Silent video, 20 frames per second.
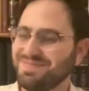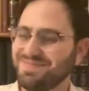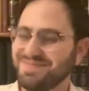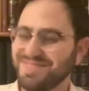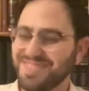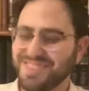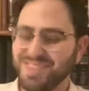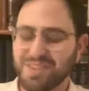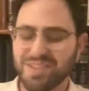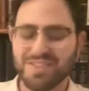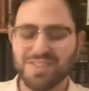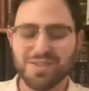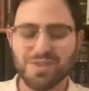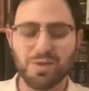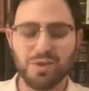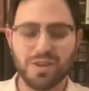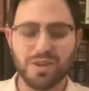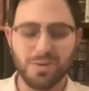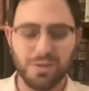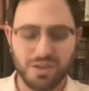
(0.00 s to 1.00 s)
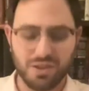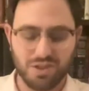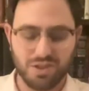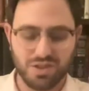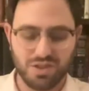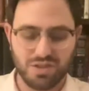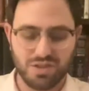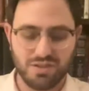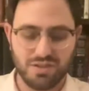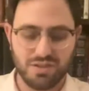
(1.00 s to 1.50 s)
you know, that's a great
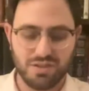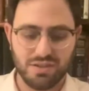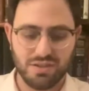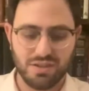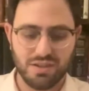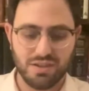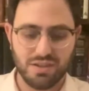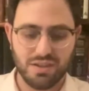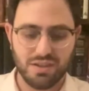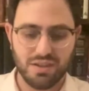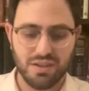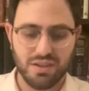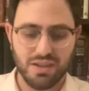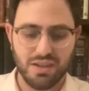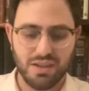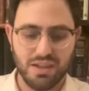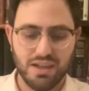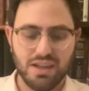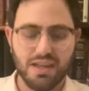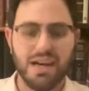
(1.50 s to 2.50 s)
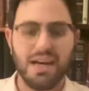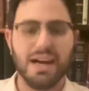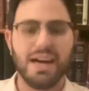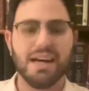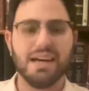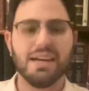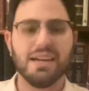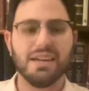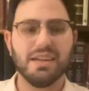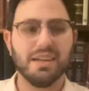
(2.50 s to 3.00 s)
question.
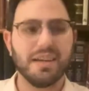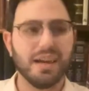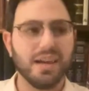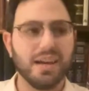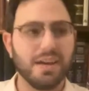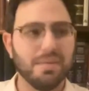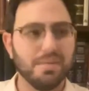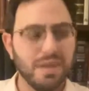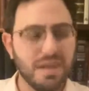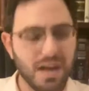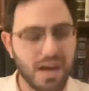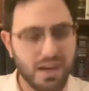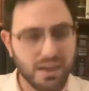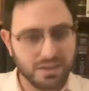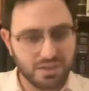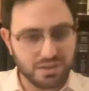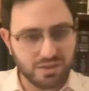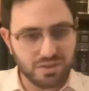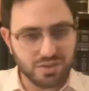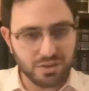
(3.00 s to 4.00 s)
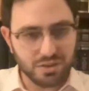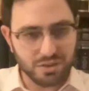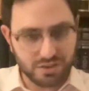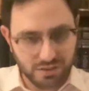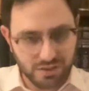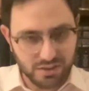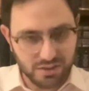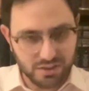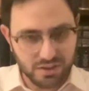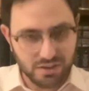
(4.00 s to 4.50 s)
I am not
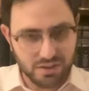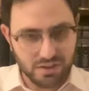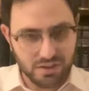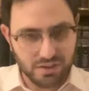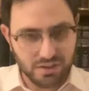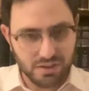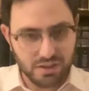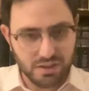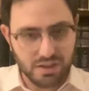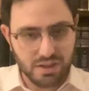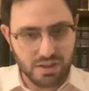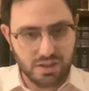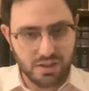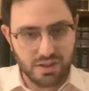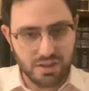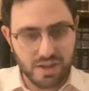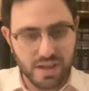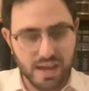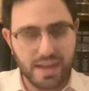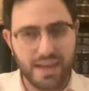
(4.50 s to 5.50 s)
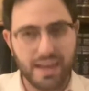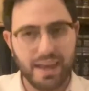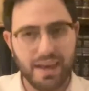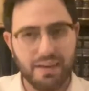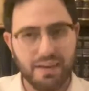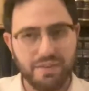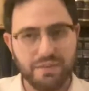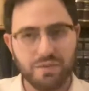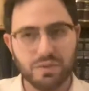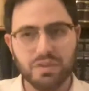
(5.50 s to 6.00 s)
certain that
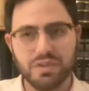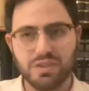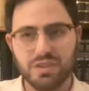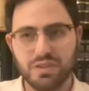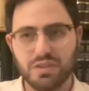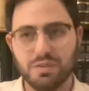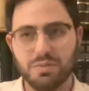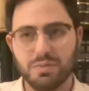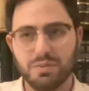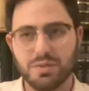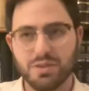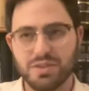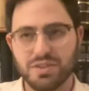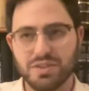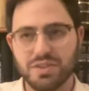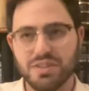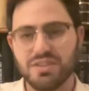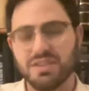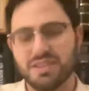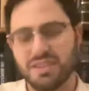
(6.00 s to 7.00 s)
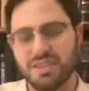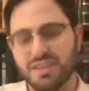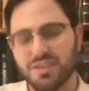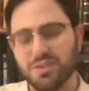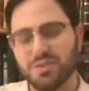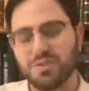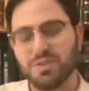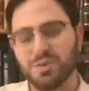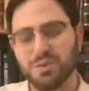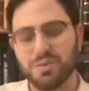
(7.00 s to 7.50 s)
every single person, I know
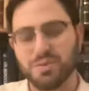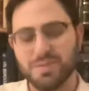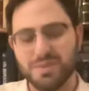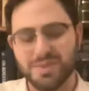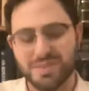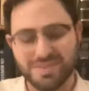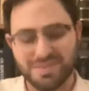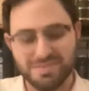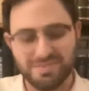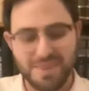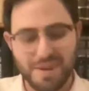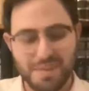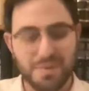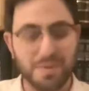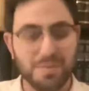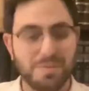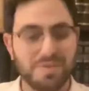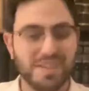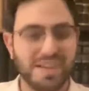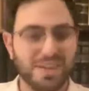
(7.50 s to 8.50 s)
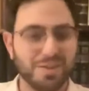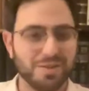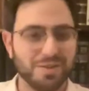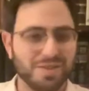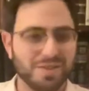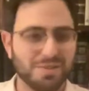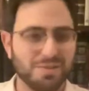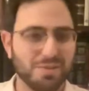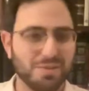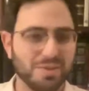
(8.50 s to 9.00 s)
this will maybe upset or
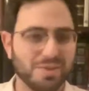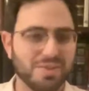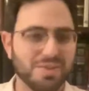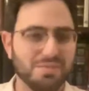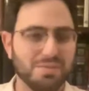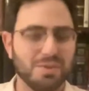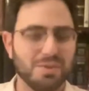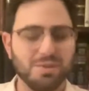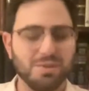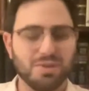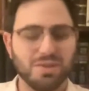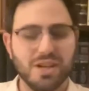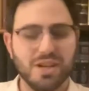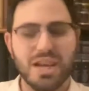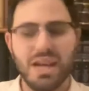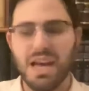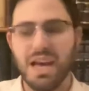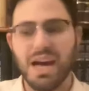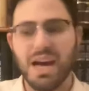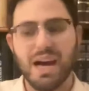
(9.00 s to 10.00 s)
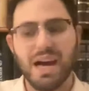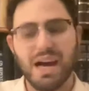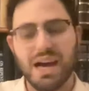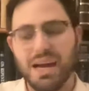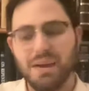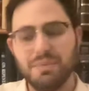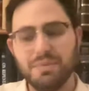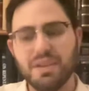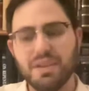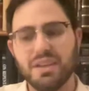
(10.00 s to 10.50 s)
disappoint some people.
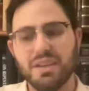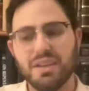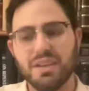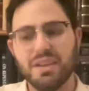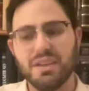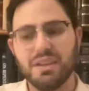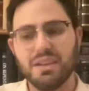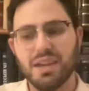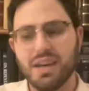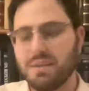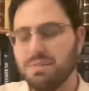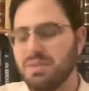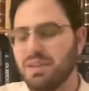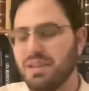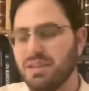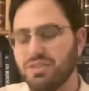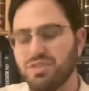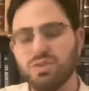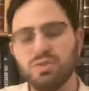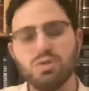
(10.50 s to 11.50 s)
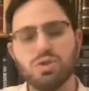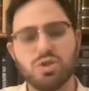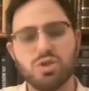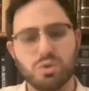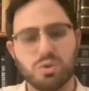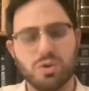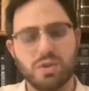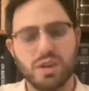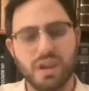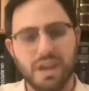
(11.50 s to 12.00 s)
I'm not I'm not so
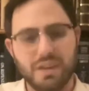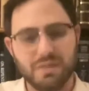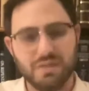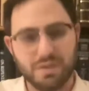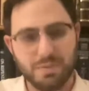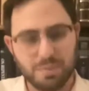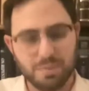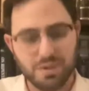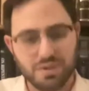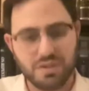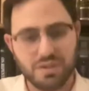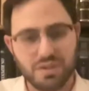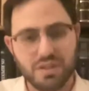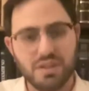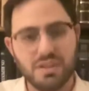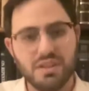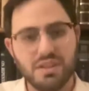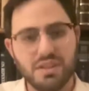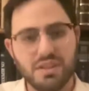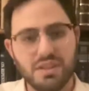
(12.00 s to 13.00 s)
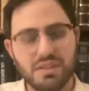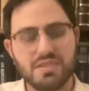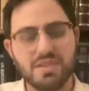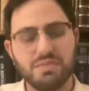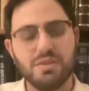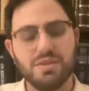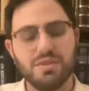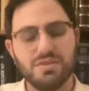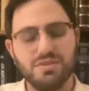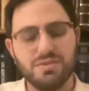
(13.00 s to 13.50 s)
sure that every person needs to
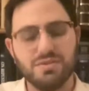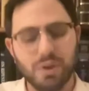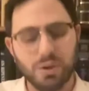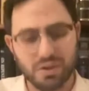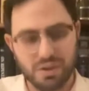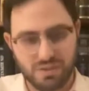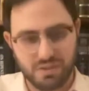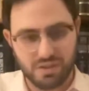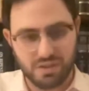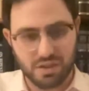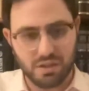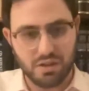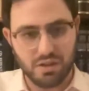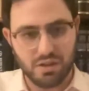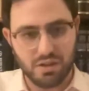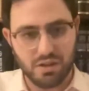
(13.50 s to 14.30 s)
be focusing